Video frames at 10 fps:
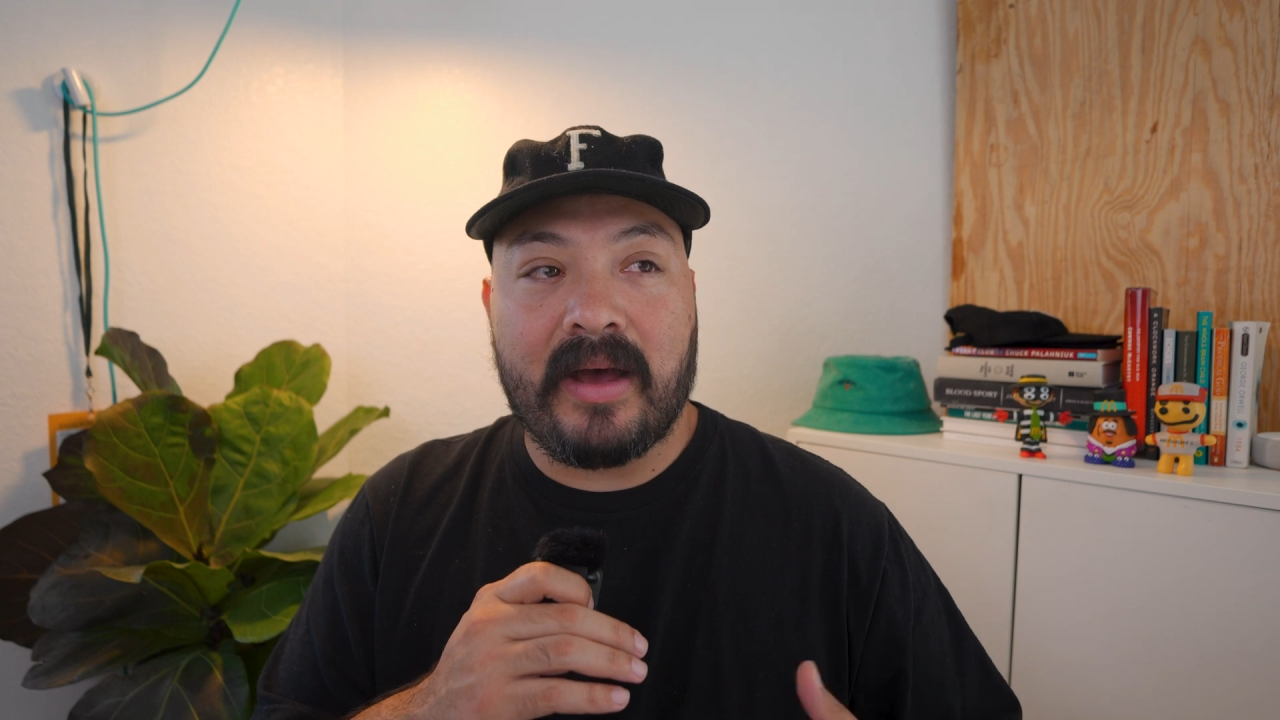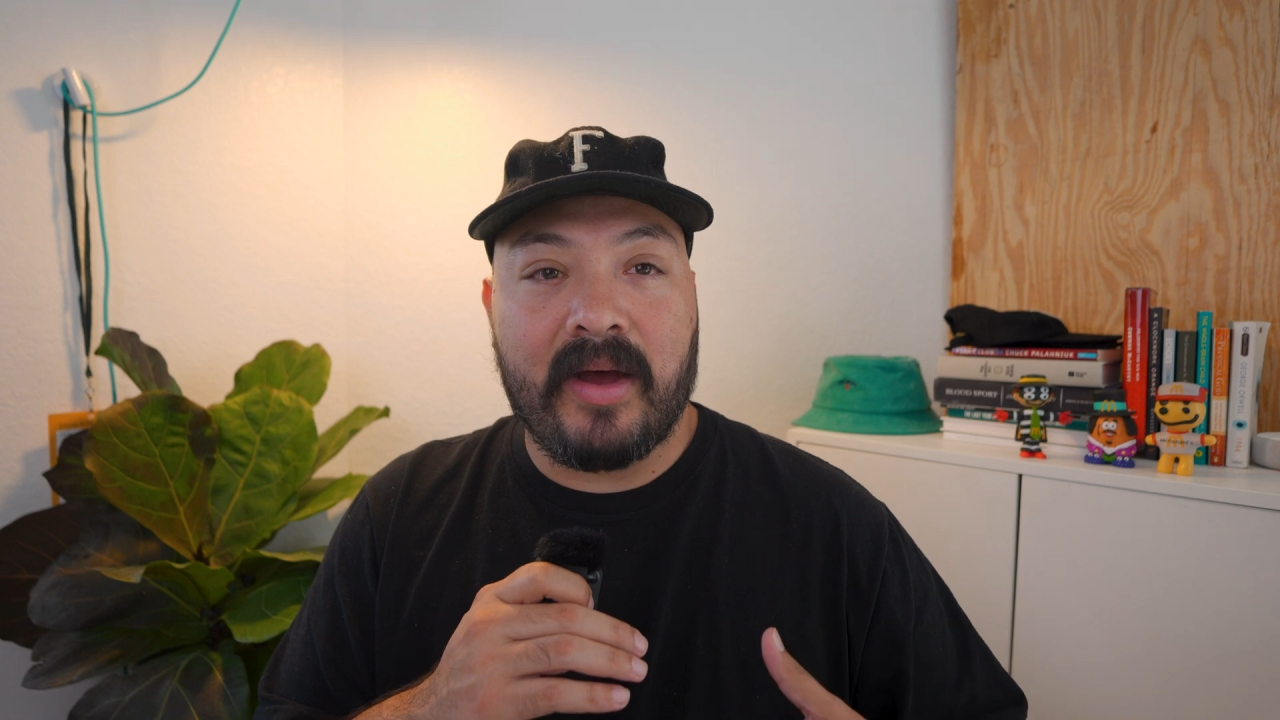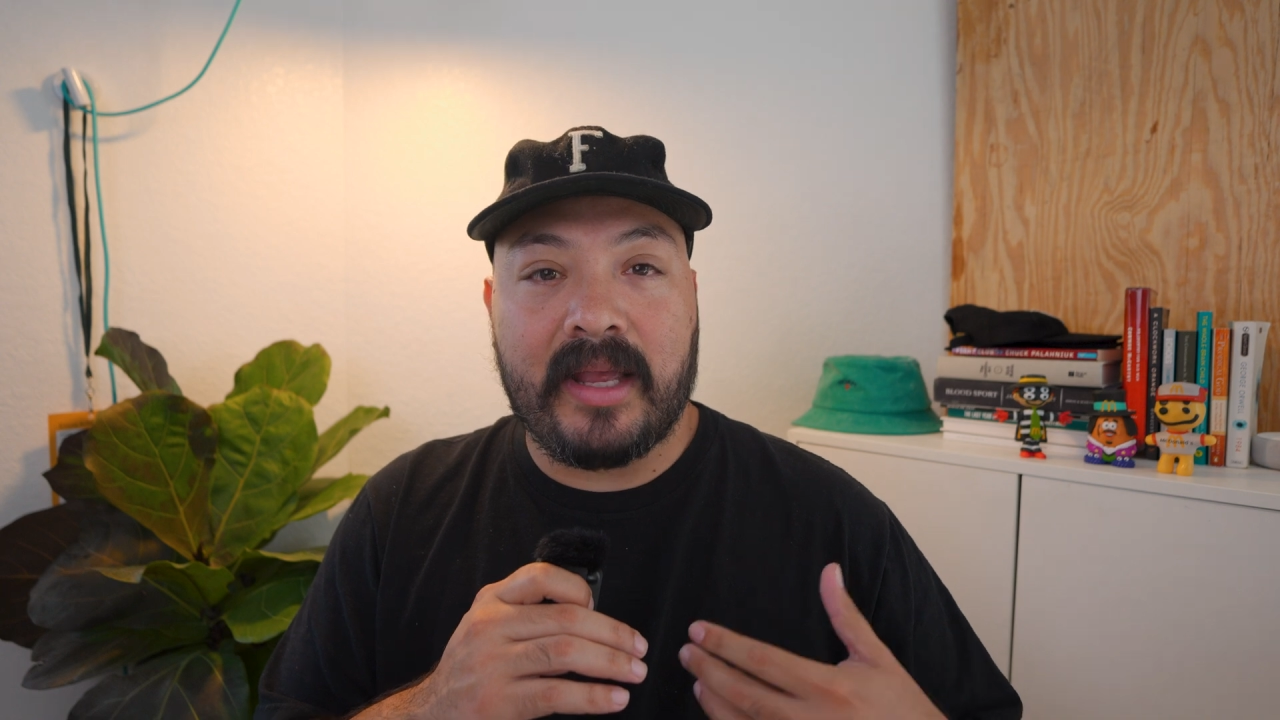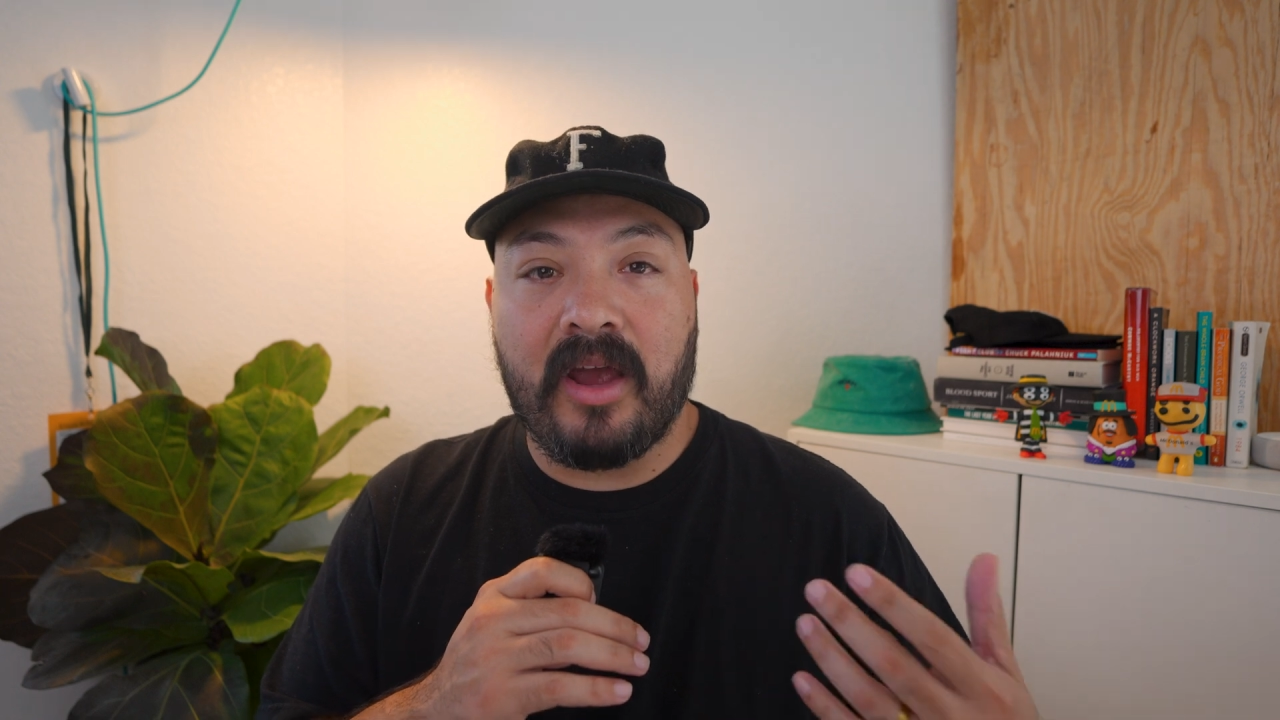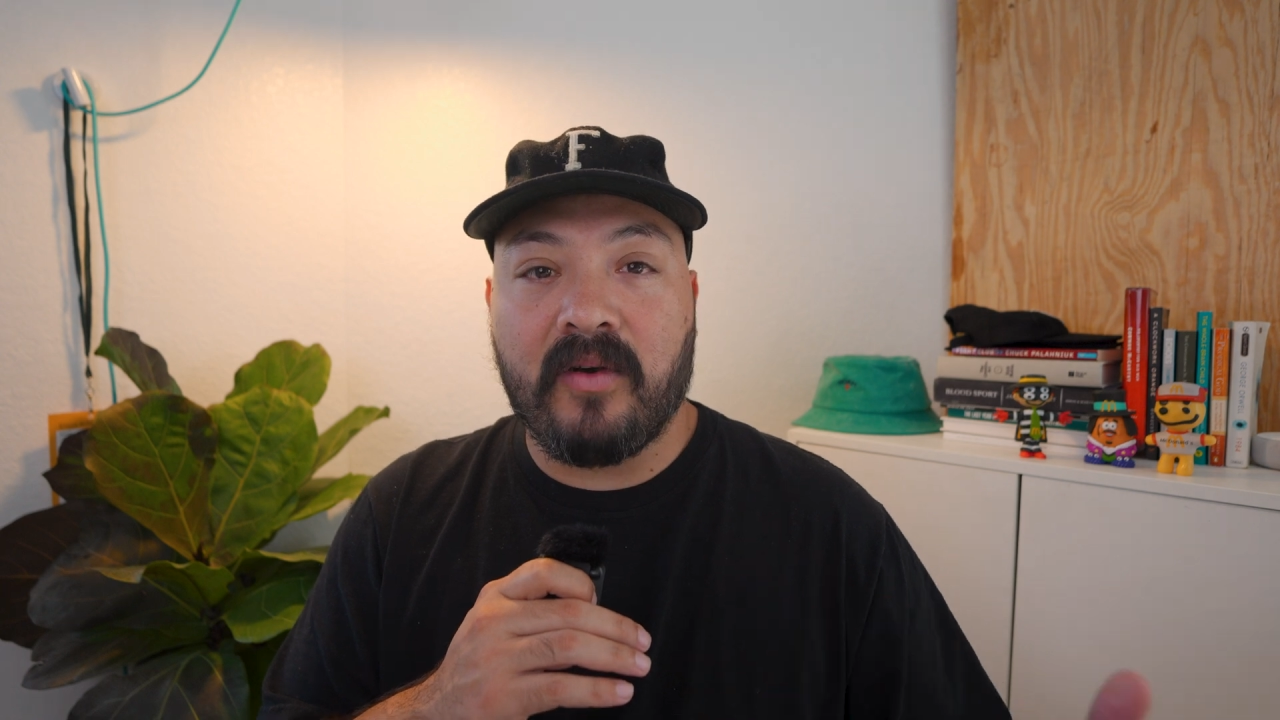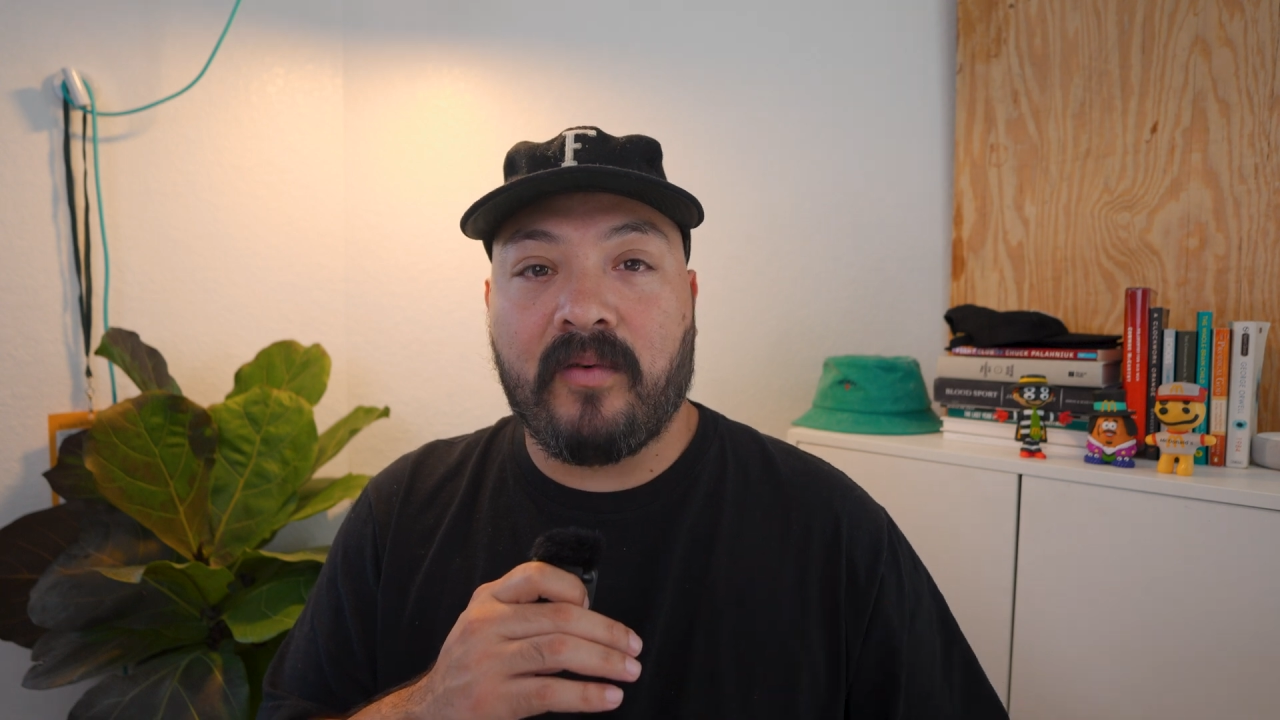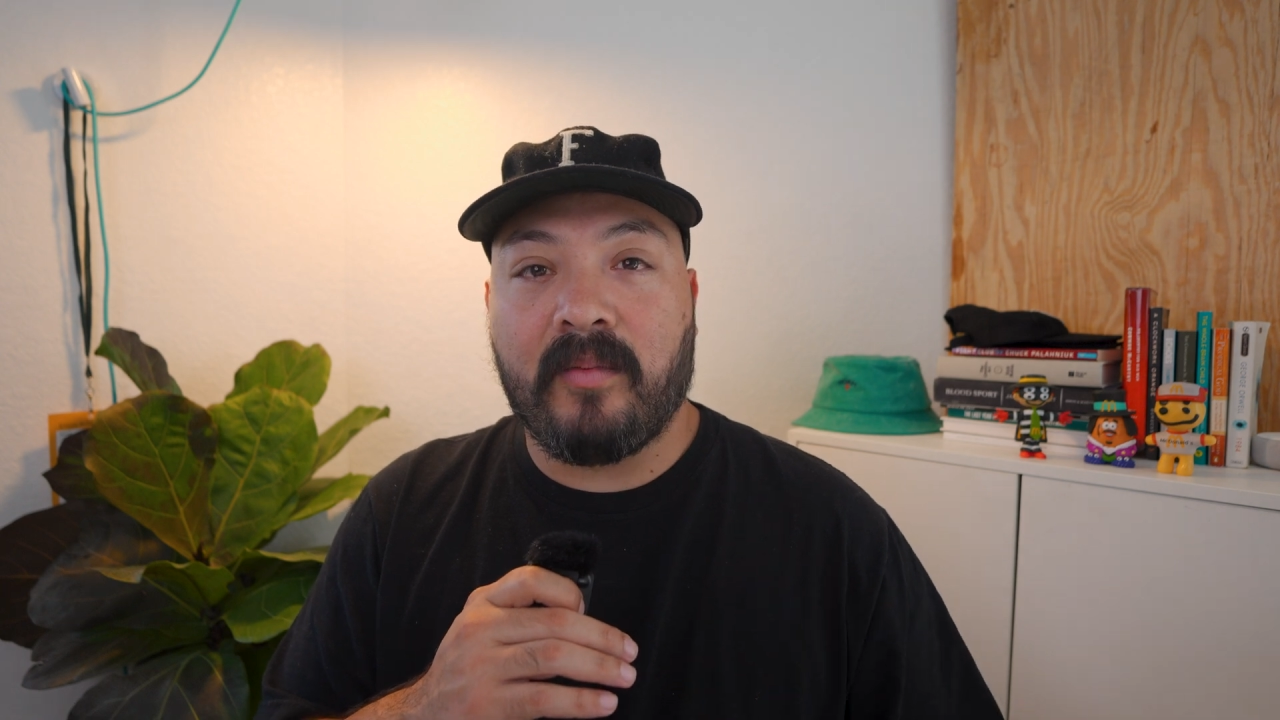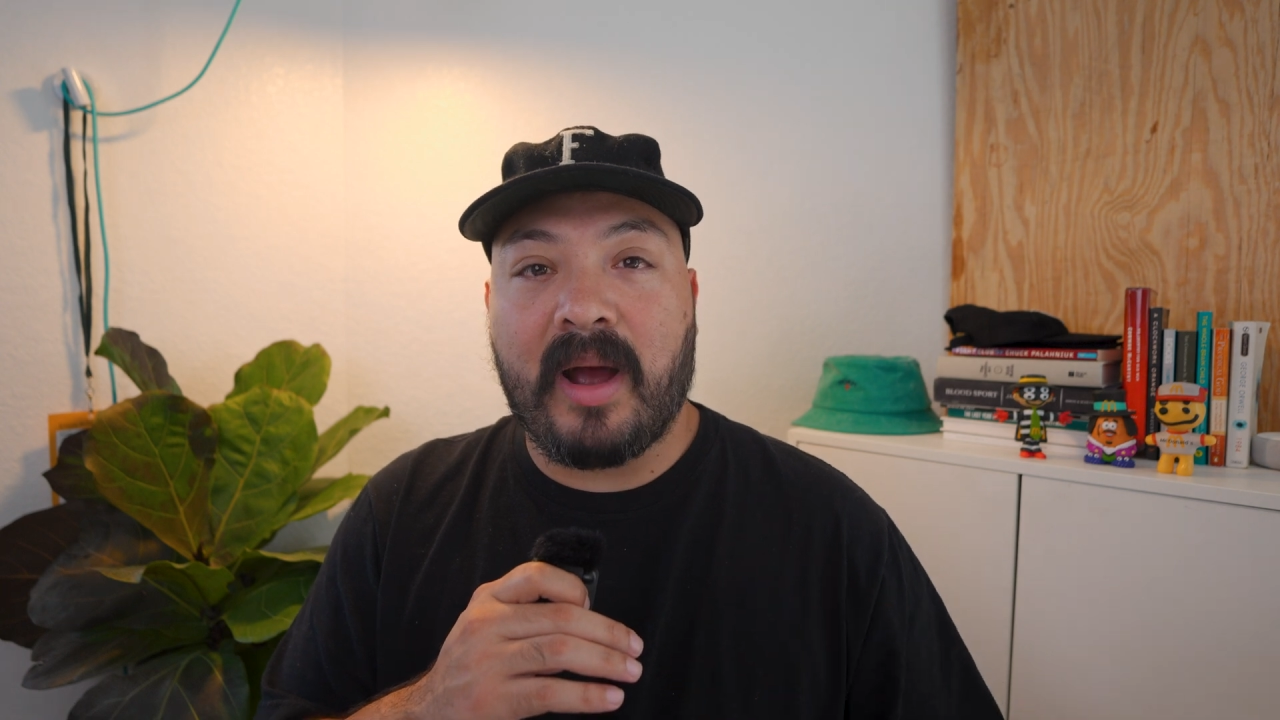how I care for